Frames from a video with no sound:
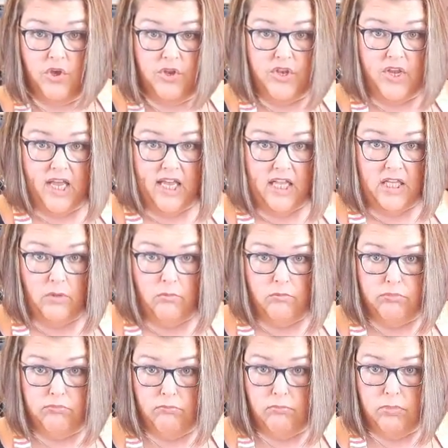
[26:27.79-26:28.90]
could take a little
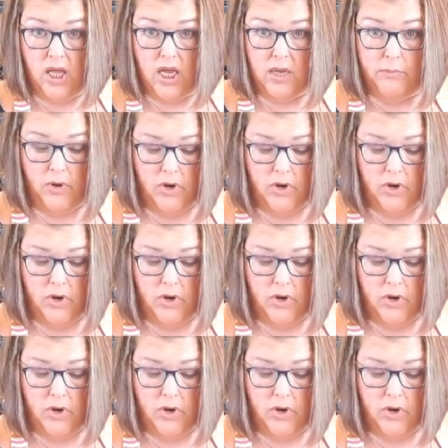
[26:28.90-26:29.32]
block of